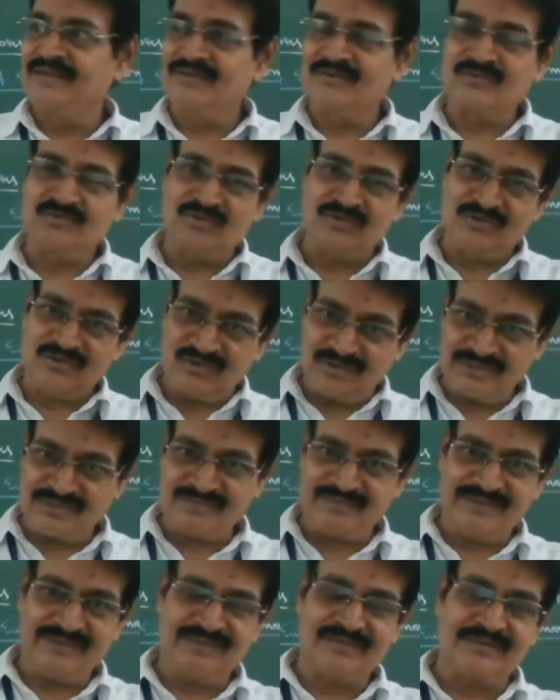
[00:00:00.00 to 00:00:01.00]
could not
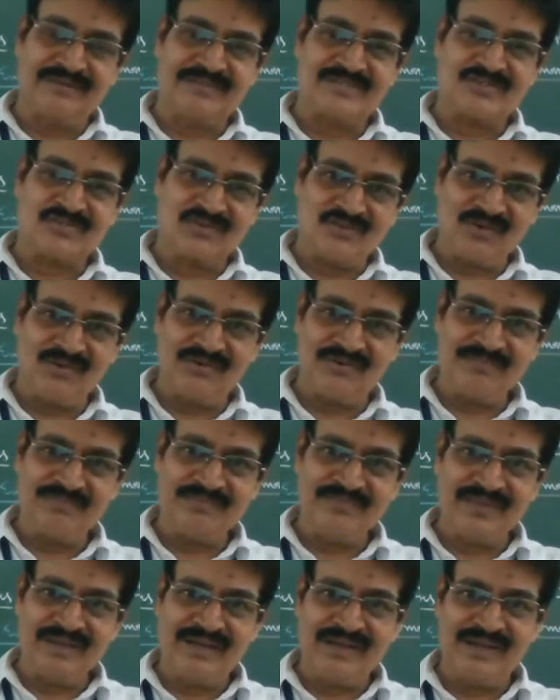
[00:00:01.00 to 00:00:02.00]
be the
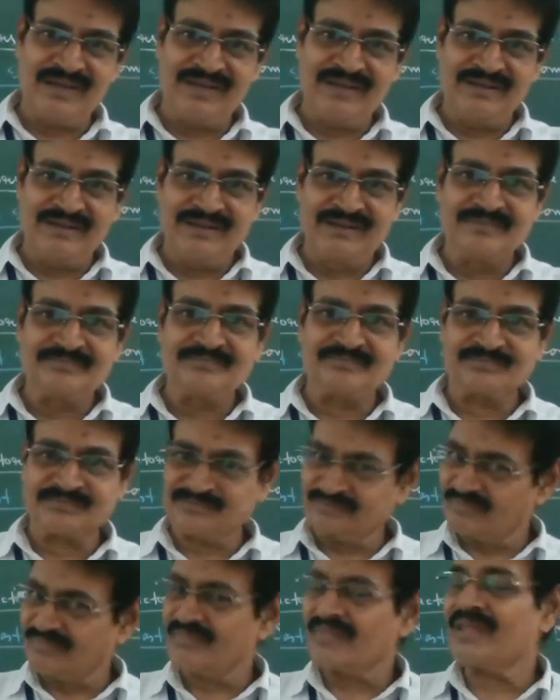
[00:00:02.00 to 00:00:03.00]
strong
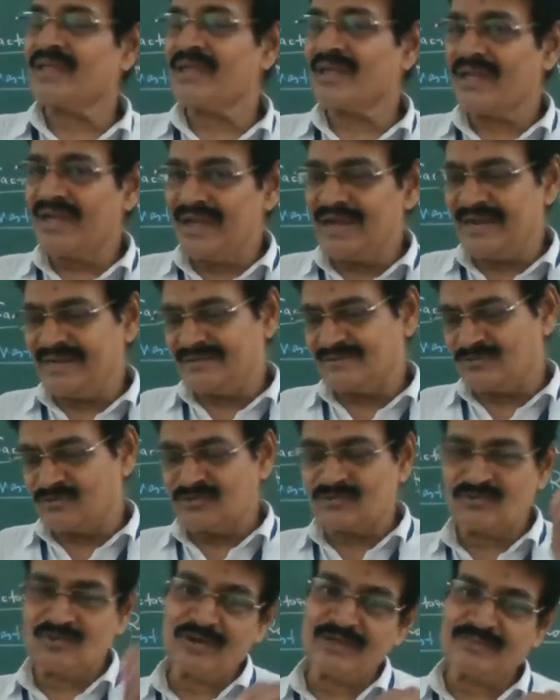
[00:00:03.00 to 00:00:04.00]
and could
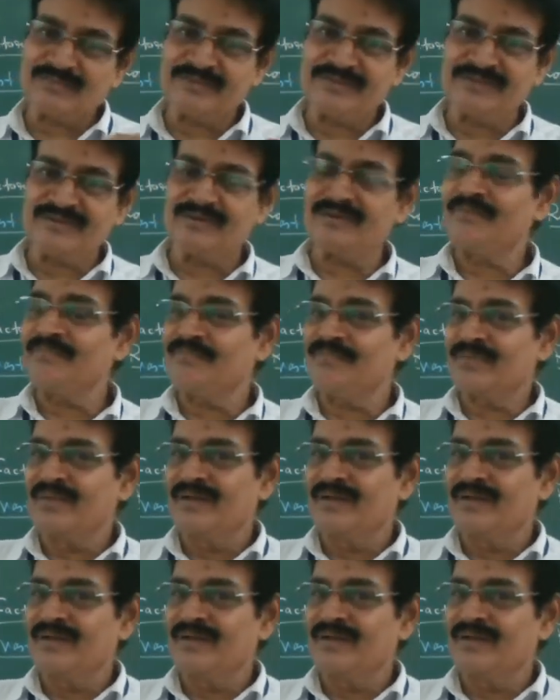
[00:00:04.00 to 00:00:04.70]
not be the